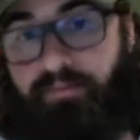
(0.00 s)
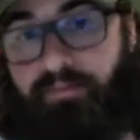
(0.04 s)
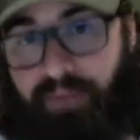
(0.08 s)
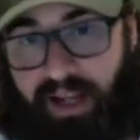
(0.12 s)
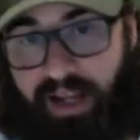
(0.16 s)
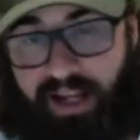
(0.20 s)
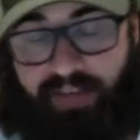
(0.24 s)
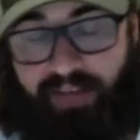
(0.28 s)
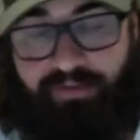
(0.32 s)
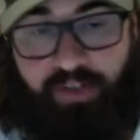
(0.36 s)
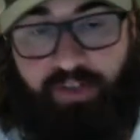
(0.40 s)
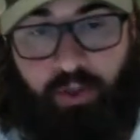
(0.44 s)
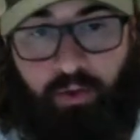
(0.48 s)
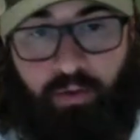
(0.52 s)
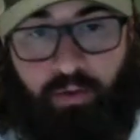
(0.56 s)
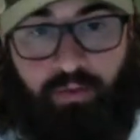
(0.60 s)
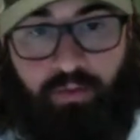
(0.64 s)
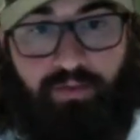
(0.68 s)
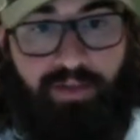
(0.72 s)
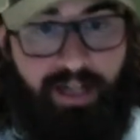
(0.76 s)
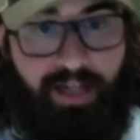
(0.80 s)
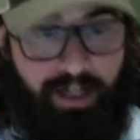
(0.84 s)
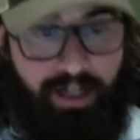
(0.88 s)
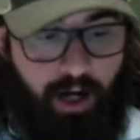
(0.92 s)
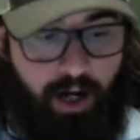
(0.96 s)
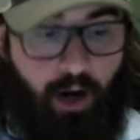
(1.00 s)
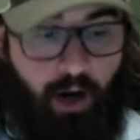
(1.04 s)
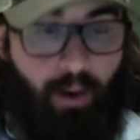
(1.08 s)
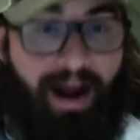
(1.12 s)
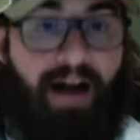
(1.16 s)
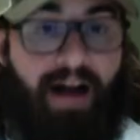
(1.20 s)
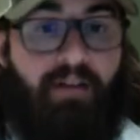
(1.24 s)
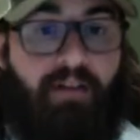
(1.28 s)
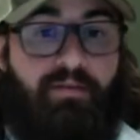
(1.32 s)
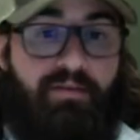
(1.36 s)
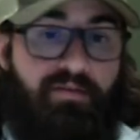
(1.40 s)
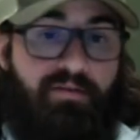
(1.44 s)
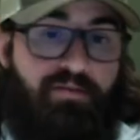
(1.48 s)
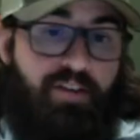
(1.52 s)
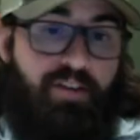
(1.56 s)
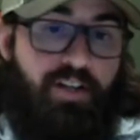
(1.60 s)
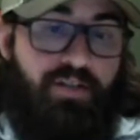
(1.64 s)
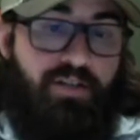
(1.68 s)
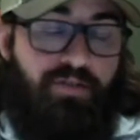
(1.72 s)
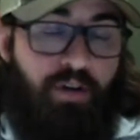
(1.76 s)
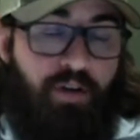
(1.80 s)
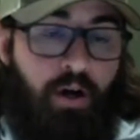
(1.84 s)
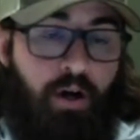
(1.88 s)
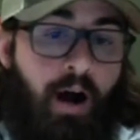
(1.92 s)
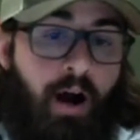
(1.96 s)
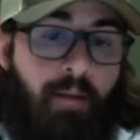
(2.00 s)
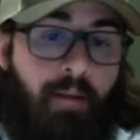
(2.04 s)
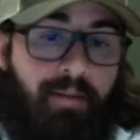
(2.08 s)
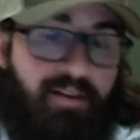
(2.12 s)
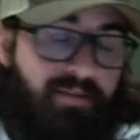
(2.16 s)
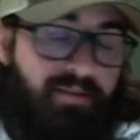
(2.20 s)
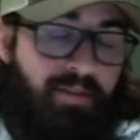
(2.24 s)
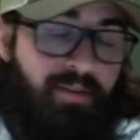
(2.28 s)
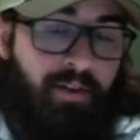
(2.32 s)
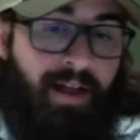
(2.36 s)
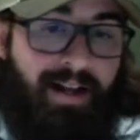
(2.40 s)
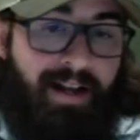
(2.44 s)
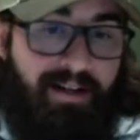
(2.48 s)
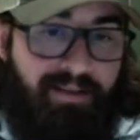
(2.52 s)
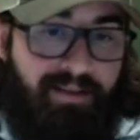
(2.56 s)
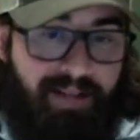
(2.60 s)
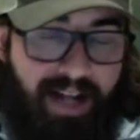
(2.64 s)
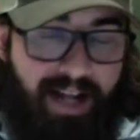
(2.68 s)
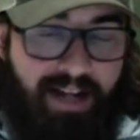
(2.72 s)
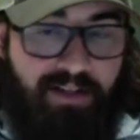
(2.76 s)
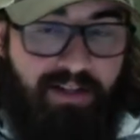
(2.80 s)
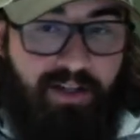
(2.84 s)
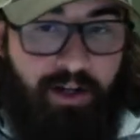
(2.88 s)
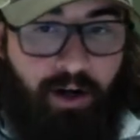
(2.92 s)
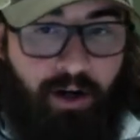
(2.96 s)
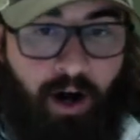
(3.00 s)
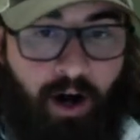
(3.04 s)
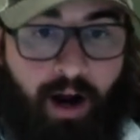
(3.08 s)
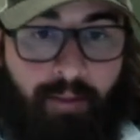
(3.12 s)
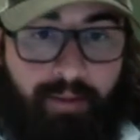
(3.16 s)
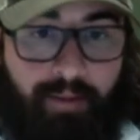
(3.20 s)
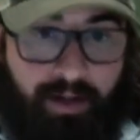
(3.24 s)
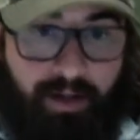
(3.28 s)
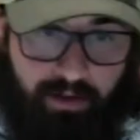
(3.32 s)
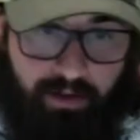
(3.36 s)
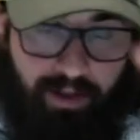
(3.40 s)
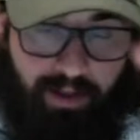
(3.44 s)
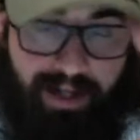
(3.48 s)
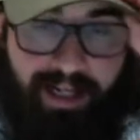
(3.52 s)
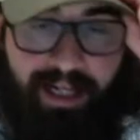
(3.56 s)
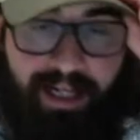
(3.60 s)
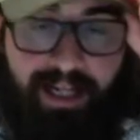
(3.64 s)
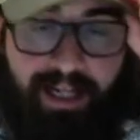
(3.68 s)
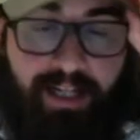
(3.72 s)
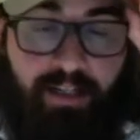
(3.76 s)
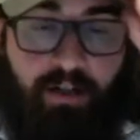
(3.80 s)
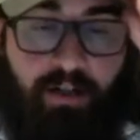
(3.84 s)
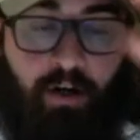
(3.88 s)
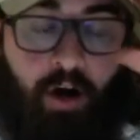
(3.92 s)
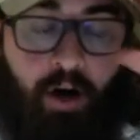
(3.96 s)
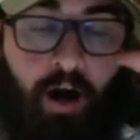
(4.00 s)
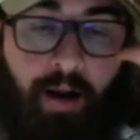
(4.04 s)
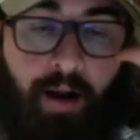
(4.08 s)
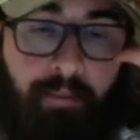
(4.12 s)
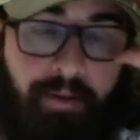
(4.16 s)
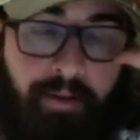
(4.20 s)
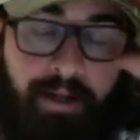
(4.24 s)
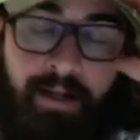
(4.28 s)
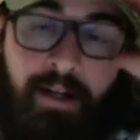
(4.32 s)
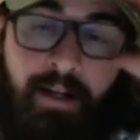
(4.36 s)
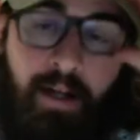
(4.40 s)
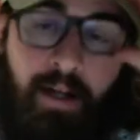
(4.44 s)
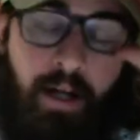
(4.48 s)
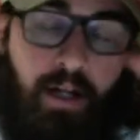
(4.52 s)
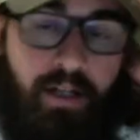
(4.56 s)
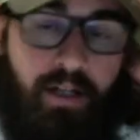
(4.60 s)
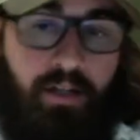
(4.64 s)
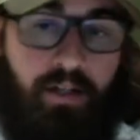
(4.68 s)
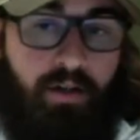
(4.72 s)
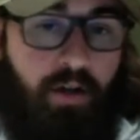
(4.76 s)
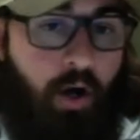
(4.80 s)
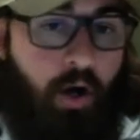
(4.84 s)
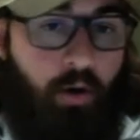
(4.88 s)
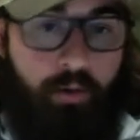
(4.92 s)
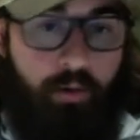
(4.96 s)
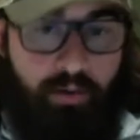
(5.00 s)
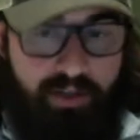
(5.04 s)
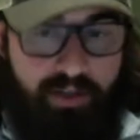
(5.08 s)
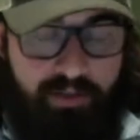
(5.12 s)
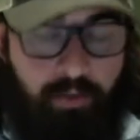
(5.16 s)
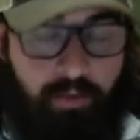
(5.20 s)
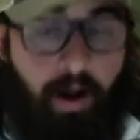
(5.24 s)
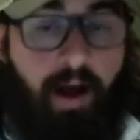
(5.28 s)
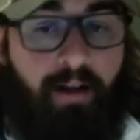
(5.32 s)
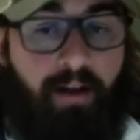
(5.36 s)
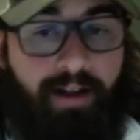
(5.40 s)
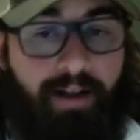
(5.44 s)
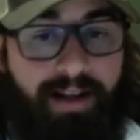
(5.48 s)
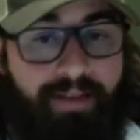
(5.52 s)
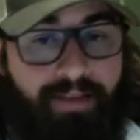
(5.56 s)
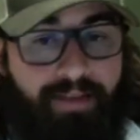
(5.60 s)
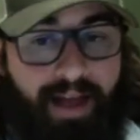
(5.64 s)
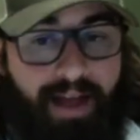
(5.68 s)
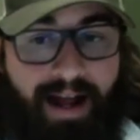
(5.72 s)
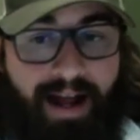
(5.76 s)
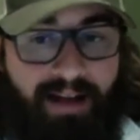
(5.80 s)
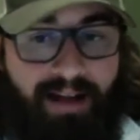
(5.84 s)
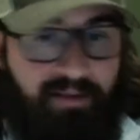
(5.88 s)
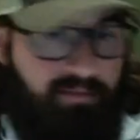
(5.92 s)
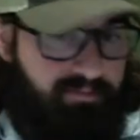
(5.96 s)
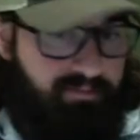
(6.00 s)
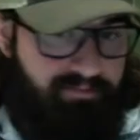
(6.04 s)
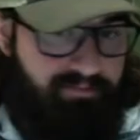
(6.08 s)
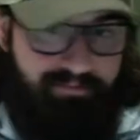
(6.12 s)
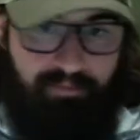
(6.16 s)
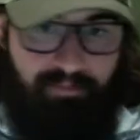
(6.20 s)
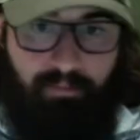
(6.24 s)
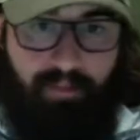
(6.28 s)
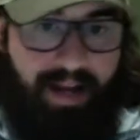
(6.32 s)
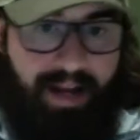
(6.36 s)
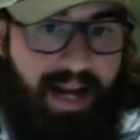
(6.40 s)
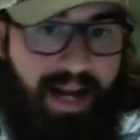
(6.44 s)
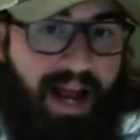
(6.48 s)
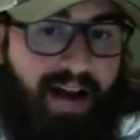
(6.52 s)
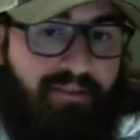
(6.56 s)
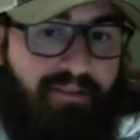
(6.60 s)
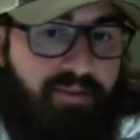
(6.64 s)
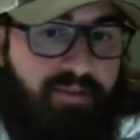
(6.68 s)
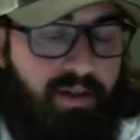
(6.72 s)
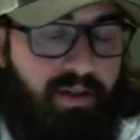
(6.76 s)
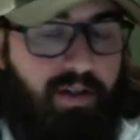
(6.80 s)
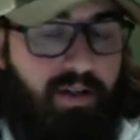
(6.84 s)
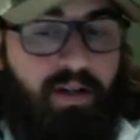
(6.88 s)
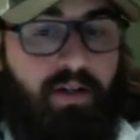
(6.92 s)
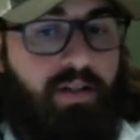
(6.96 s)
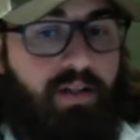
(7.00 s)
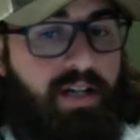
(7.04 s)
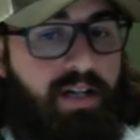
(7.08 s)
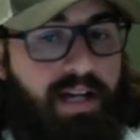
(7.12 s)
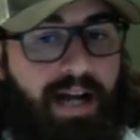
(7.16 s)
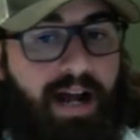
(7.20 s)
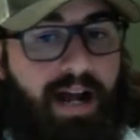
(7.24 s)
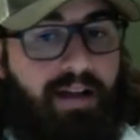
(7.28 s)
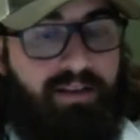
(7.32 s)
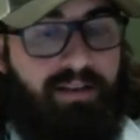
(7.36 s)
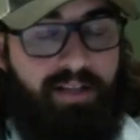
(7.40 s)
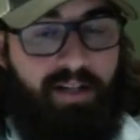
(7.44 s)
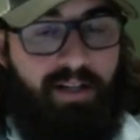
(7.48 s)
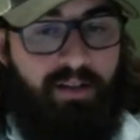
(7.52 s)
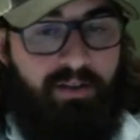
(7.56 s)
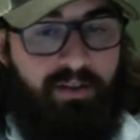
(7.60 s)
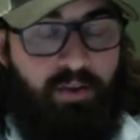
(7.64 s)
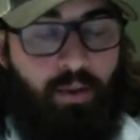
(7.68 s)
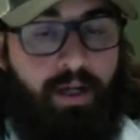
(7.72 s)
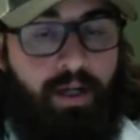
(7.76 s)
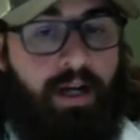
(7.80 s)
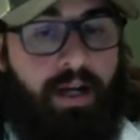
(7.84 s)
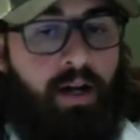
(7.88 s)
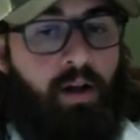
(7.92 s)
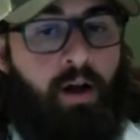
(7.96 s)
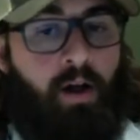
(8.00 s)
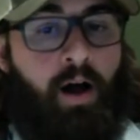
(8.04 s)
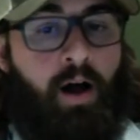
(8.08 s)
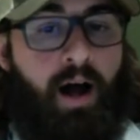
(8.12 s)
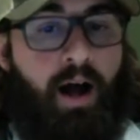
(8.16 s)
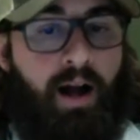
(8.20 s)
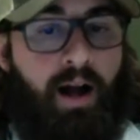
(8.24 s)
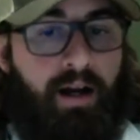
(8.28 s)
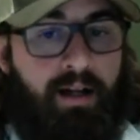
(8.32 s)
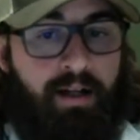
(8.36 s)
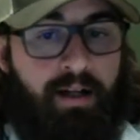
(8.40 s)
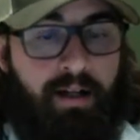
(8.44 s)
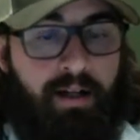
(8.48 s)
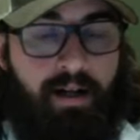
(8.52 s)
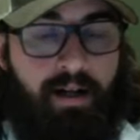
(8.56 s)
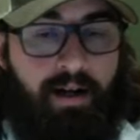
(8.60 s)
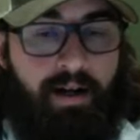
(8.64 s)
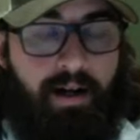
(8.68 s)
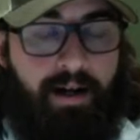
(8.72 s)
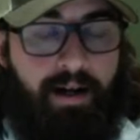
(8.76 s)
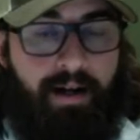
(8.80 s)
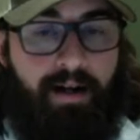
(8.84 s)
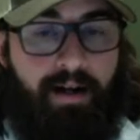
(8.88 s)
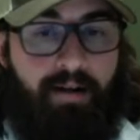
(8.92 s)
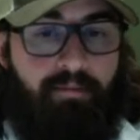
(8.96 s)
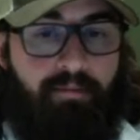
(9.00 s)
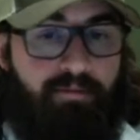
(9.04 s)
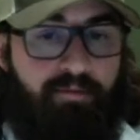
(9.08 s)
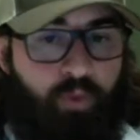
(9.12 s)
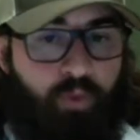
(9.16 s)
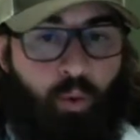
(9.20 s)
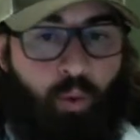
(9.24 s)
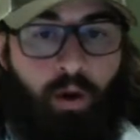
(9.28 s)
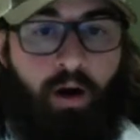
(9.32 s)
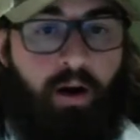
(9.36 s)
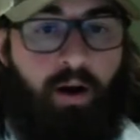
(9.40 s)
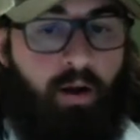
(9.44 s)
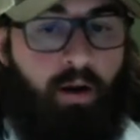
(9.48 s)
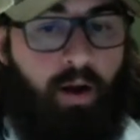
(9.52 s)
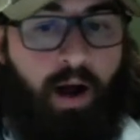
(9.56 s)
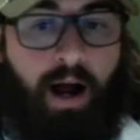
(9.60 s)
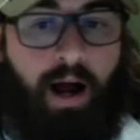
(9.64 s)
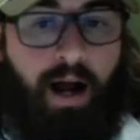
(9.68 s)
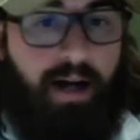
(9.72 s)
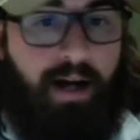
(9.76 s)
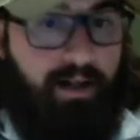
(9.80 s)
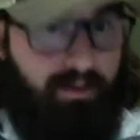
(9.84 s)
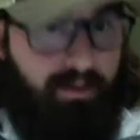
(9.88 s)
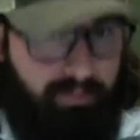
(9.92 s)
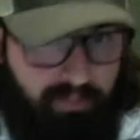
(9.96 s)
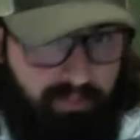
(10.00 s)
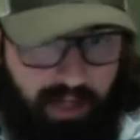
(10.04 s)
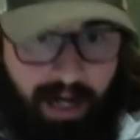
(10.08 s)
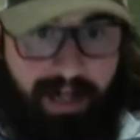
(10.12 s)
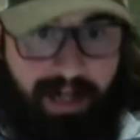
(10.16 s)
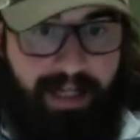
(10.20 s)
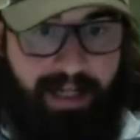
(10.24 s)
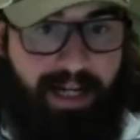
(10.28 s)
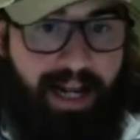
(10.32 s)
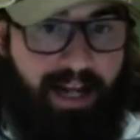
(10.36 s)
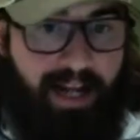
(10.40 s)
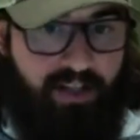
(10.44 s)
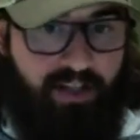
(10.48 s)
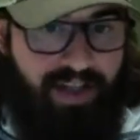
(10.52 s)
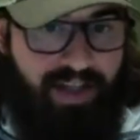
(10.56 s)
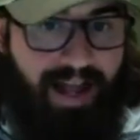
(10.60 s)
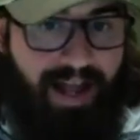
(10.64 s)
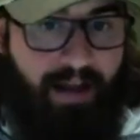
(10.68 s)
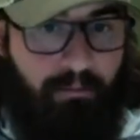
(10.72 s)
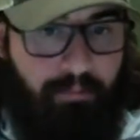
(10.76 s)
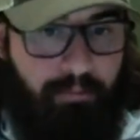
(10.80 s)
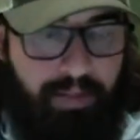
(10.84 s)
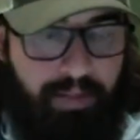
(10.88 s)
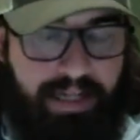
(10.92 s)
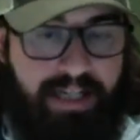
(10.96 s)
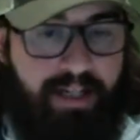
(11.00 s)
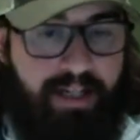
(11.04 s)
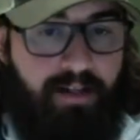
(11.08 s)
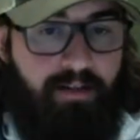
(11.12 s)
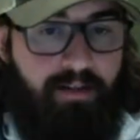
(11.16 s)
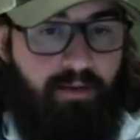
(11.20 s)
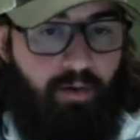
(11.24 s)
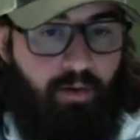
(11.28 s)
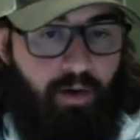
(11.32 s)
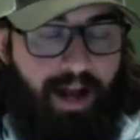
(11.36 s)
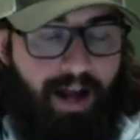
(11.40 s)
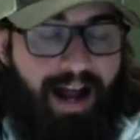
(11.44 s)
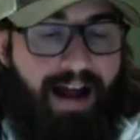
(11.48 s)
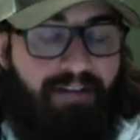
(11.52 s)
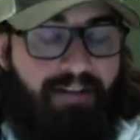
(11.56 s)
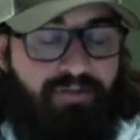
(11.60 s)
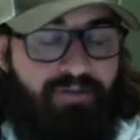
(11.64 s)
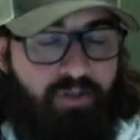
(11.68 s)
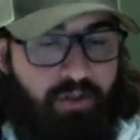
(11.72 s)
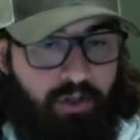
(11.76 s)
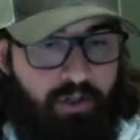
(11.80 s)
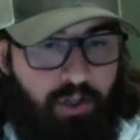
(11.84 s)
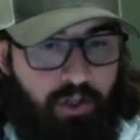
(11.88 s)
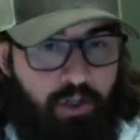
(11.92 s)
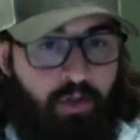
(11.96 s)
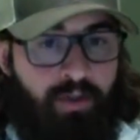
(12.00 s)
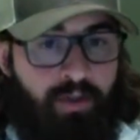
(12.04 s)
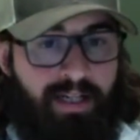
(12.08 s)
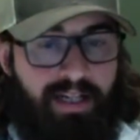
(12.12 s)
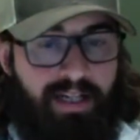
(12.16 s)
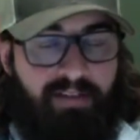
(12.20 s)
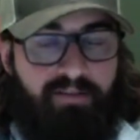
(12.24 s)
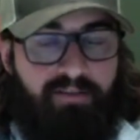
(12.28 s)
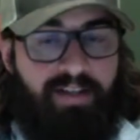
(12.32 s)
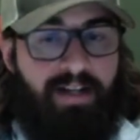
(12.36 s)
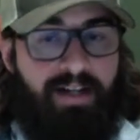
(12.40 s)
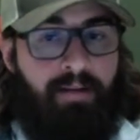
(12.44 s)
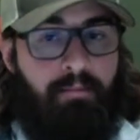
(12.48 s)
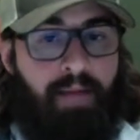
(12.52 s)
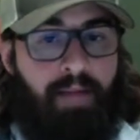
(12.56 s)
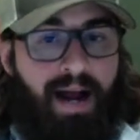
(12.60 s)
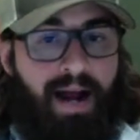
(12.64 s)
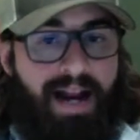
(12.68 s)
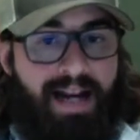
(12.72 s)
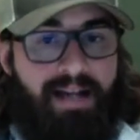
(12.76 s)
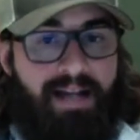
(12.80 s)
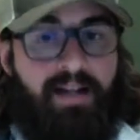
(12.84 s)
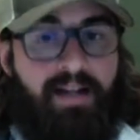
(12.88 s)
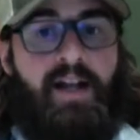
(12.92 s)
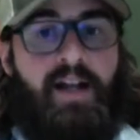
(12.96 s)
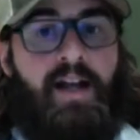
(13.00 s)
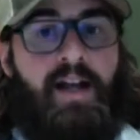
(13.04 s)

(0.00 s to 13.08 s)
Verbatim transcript: if you can go out and fish for crappie, if you like catching crappie, you're like eating crappie, you go to a spot like that mid afternoon. You get out there three o'clock, um, four o'clock, kind of catch that peak afternoon, evening bite.